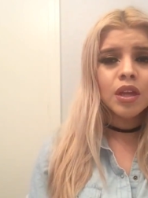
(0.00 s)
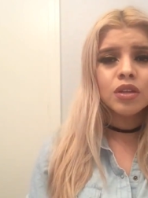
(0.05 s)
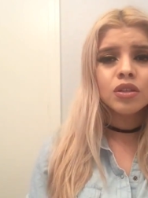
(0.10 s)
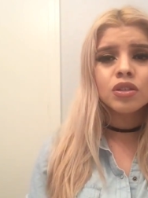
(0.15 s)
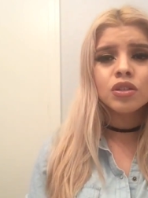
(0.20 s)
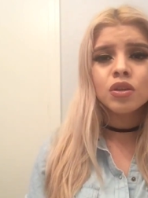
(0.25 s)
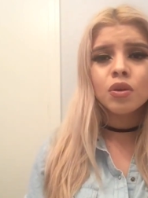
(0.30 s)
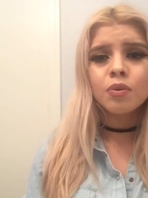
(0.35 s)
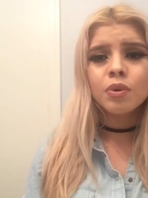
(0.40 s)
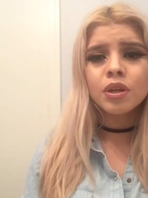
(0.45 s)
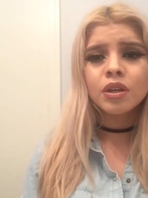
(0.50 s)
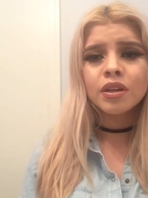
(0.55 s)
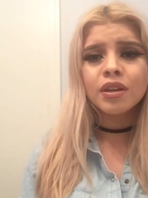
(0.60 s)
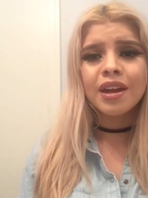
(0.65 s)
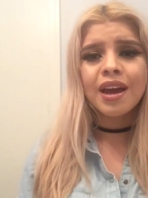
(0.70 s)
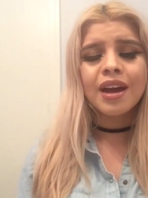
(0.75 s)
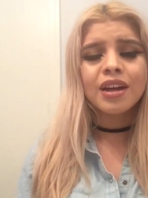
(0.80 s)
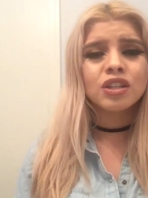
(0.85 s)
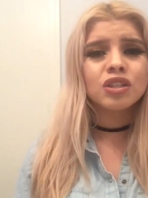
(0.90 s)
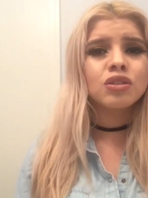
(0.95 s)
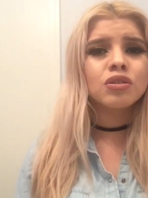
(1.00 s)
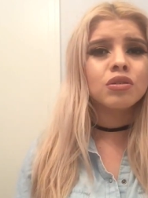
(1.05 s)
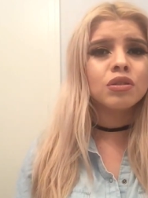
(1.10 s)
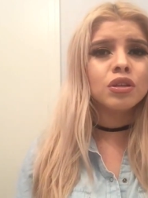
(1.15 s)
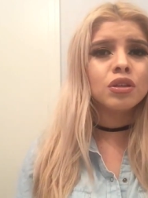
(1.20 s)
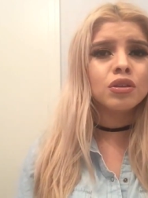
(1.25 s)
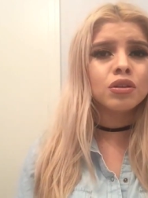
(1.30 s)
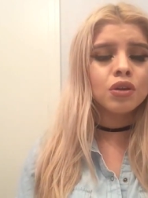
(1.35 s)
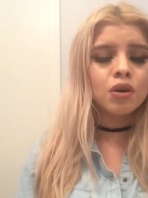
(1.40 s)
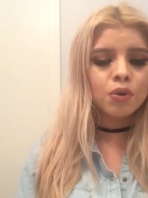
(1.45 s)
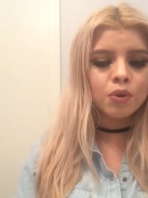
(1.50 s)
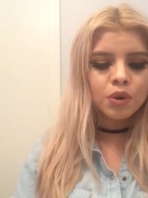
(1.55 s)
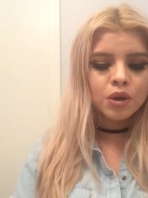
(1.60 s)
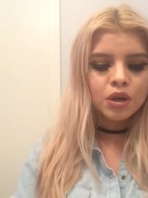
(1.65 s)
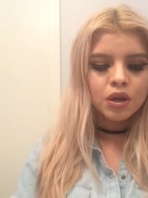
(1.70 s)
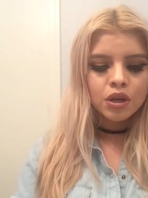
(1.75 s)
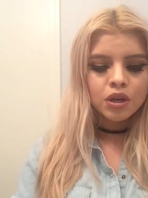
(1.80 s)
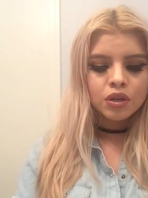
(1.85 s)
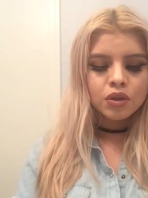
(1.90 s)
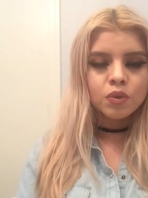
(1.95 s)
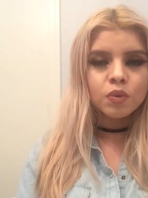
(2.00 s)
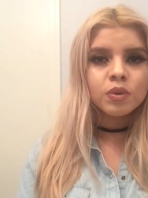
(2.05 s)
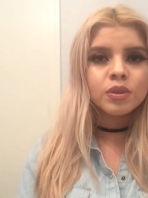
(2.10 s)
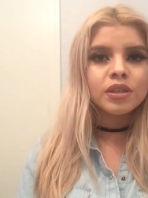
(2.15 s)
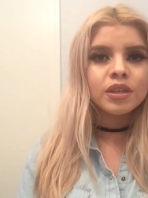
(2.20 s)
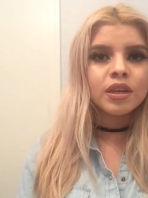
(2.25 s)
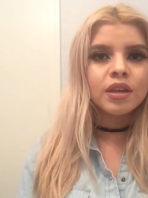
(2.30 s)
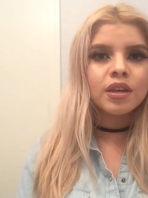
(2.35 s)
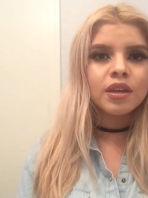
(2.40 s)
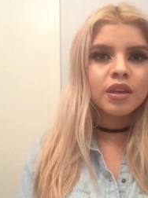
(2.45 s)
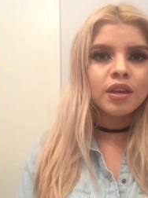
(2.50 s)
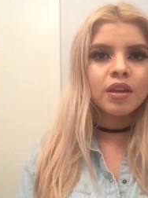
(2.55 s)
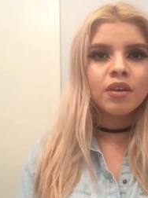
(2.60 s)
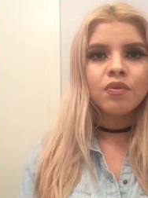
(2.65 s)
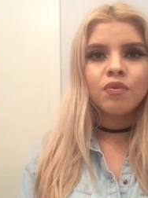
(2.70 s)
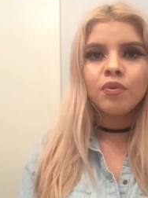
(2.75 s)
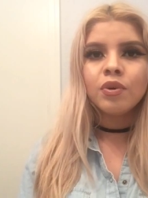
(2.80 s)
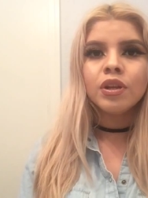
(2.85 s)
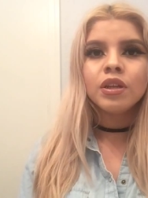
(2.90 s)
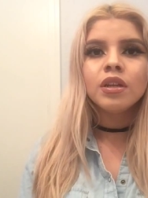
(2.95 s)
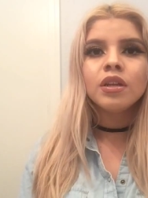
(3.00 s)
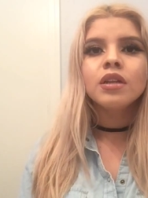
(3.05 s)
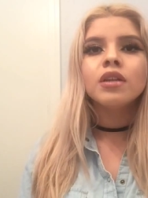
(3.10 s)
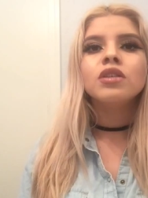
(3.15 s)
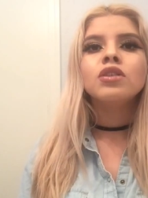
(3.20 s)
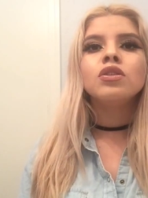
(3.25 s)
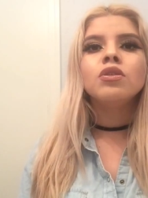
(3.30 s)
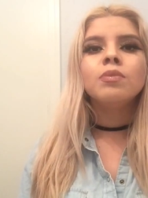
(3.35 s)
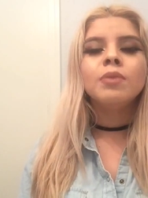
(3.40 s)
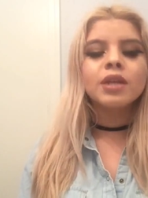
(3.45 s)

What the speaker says: so we could actually, you know, use it if we needed to.